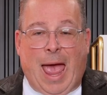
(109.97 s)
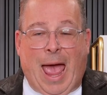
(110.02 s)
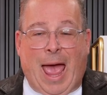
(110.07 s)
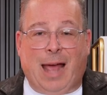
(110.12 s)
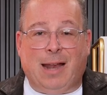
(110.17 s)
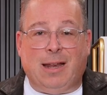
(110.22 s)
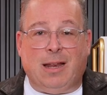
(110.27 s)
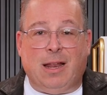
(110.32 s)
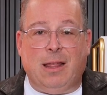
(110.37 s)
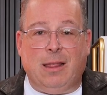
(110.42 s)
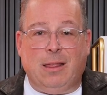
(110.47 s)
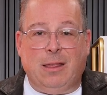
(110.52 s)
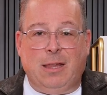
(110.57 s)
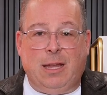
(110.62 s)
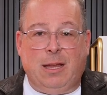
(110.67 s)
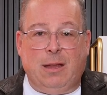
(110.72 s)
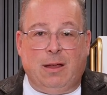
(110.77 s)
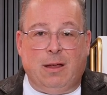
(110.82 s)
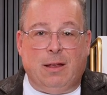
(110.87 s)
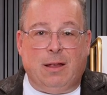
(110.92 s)
And
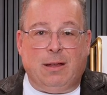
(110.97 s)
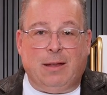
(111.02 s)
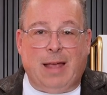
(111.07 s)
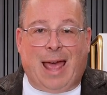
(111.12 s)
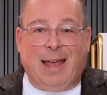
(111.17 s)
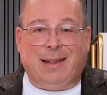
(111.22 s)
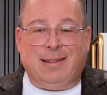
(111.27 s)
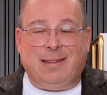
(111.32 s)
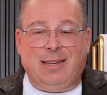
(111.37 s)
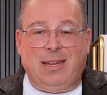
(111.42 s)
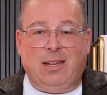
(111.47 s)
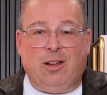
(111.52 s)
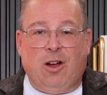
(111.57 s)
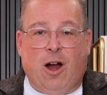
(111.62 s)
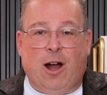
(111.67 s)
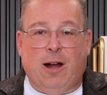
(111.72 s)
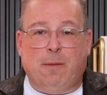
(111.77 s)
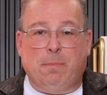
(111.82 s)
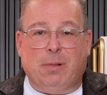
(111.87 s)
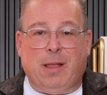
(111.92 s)
the SD
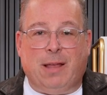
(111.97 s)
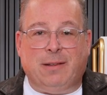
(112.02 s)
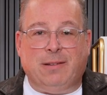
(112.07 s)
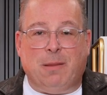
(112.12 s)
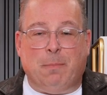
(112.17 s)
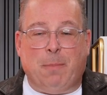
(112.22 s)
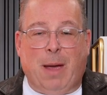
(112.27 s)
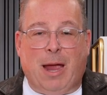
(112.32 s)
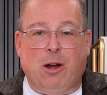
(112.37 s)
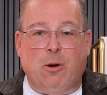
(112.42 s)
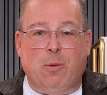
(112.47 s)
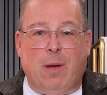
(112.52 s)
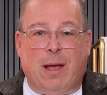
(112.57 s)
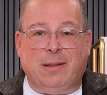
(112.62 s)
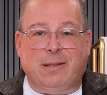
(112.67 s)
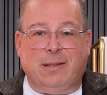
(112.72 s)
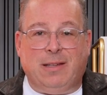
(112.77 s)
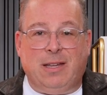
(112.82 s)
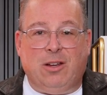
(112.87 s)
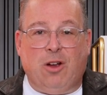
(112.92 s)
card plus the micro
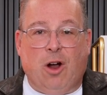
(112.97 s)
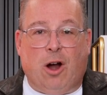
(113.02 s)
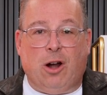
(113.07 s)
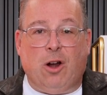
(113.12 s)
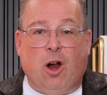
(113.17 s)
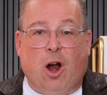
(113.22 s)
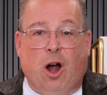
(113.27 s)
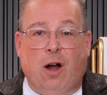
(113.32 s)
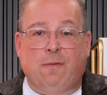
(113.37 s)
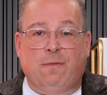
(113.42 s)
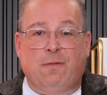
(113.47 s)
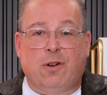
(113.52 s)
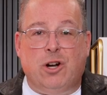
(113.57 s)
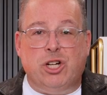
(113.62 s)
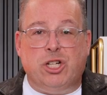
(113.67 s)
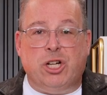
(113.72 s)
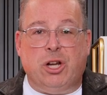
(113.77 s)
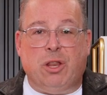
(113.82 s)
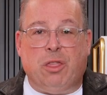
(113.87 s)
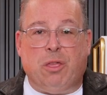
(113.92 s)
SD card are
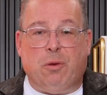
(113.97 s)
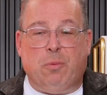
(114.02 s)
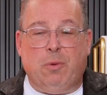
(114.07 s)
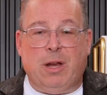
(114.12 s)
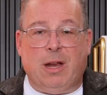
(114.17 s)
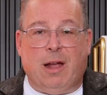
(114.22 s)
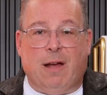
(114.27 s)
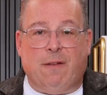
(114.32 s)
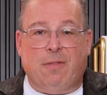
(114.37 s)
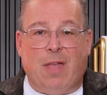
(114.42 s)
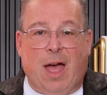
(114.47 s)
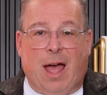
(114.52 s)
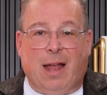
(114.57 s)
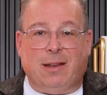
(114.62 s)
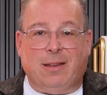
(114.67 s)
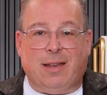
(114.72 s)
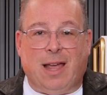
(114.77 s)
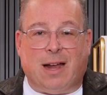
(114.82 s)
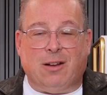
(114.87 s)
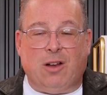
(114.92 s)
version 3 of
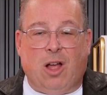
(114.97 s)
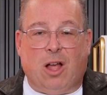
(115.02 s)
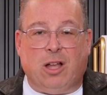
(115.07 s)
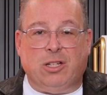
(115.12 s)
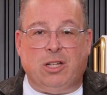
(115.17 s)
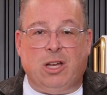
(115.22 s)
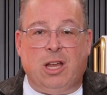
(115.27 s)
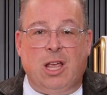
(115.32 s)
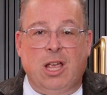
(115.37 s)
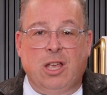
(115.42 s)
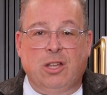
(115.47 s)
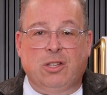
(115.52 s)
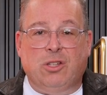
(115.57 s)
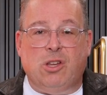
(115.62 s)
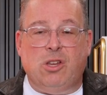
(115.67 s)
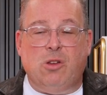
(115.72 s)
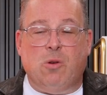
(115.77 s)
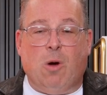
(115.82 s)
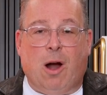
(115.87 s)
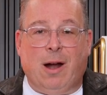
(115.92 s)
that technology,
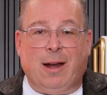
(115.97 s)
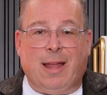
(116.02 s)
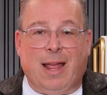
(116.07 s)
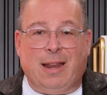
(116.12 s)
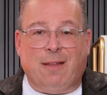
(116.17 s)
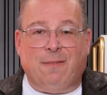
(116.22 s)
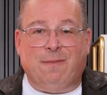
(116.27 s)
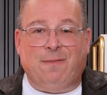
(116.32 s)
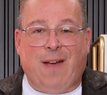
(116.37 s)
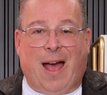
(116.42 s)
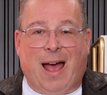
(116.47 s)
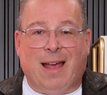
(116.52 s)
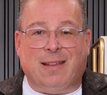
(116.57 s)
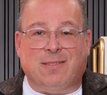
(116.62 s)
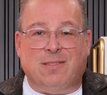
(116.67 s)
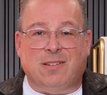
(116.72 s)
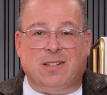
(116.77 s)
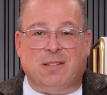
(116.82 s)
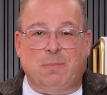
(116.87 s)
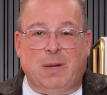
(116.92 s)
so you are getting
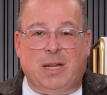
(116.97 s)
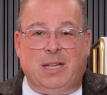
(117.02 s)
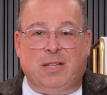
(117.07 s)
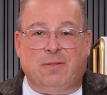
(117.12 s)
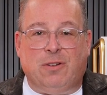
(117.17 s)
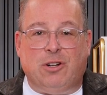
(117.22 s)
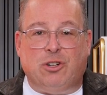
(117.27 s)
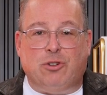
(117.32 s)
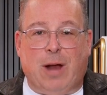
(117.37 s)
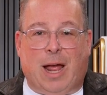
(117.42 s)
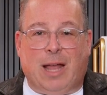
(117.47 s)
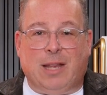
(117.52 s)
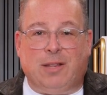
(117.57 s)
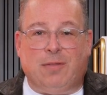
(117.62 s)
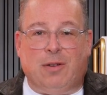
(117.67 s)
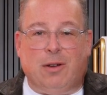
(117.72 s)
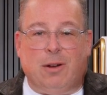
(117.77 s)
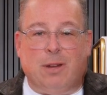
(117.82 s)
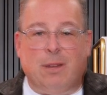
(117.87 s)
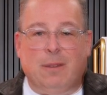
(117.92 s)
faster speeds for
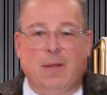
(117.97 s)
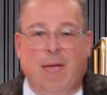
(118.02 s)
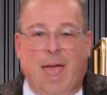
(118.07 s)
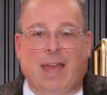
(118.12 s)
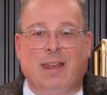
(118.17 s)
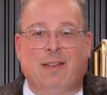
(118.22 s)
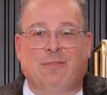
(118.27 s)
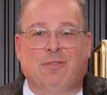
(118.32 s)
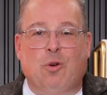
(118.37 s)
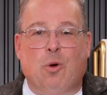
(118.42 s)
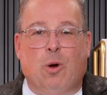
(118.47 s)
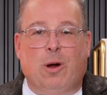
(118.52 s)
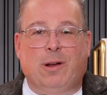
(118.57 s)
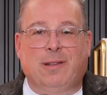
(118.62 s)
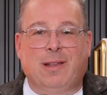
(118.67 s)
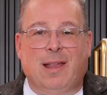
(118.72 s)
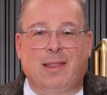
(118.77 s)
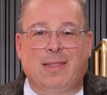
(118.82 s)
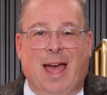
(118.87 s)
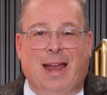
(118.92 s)
transfer. And of
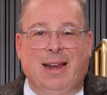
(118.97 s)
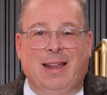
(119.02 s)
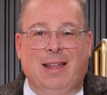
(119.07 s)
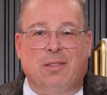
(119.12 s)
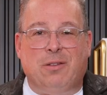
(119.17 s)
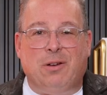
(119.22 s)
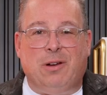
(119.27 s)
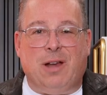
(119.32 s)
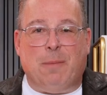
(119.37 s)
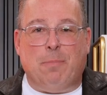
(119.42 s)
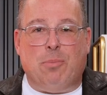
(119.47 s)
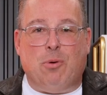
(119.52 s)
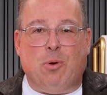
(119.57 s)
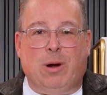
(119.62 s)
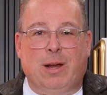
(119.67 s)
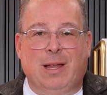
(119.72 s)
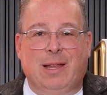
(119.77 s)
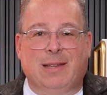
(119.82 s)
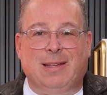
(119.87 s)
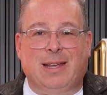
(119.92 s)
course, that Ethernet
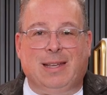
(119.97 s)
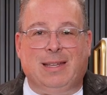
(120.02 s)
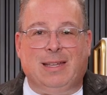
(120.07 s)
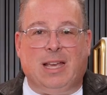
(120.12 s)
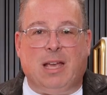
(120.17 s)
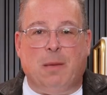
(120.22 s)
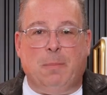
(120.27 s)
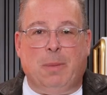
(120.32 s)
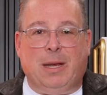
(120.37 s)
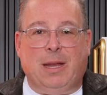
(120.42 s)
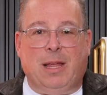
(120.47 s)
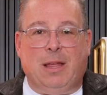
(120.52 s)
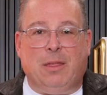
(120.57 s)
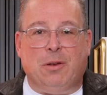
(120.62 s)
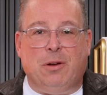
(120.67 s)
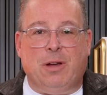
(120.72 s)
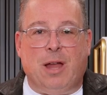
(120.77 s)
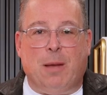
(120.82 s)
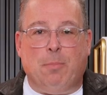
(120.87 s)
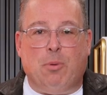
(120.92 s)
port is a gigabit
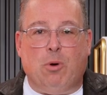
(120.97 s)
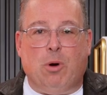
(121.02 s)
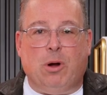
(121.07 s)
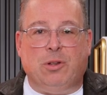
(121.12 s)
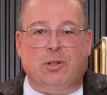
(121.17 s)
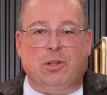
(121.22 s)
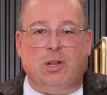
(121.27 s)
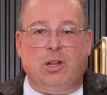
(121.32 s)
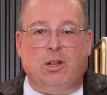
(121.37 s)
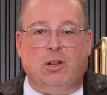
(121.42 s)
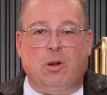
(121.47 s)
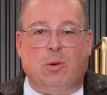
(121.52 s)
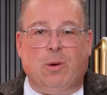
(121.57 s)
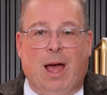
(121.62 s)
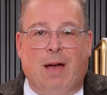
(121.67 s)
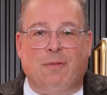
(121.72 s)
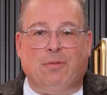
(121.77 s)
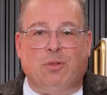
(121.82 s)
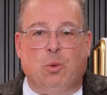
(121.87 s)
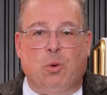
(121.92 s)
Ethernet port, so you don't
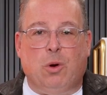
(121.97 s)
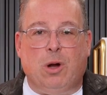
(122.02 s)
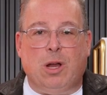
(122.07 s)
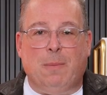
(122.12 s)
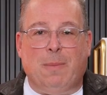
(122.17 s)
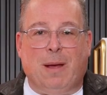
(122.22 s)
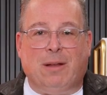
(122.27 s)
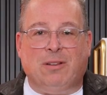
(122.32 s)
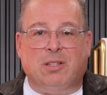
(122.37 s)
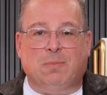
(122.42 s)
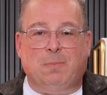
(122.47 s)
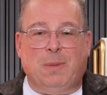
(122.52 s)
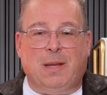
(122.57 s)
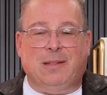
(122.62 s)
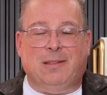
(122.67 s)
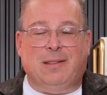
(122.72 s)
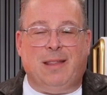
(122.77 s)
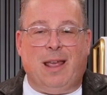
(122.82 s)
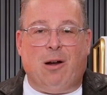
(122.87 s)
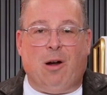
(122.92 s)
have to worry about
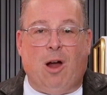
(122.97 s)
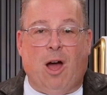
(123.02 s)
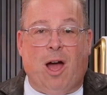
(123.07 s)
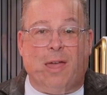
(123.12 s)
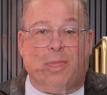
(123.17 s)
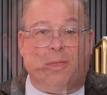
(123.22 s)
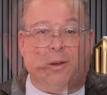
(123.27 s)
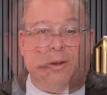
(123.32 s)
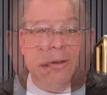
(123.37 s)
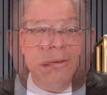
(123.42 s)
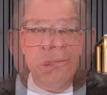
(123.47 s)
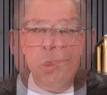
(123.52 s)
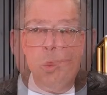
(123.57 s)
speeds there either.